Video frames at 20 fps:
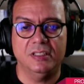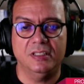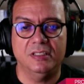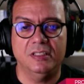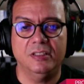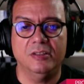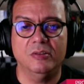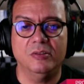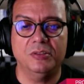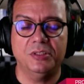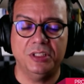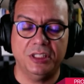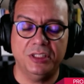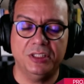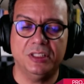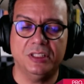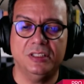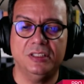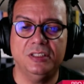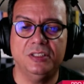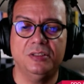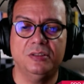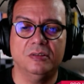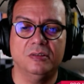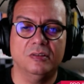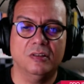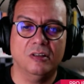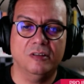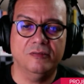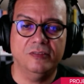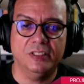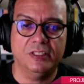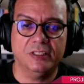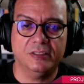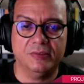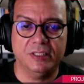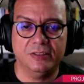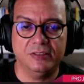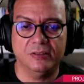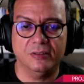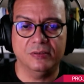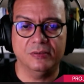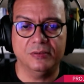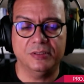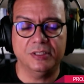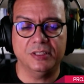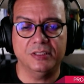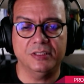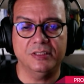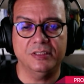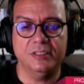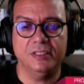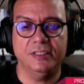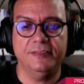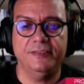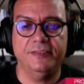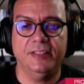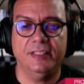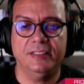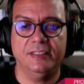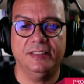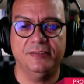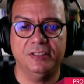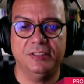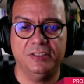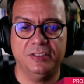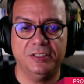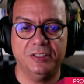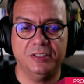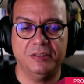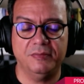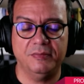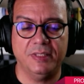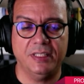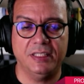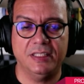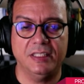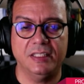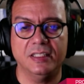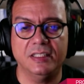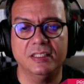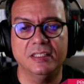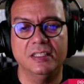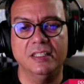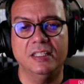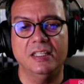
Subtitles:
negotiation, issue and conflict resolution, effective decision making,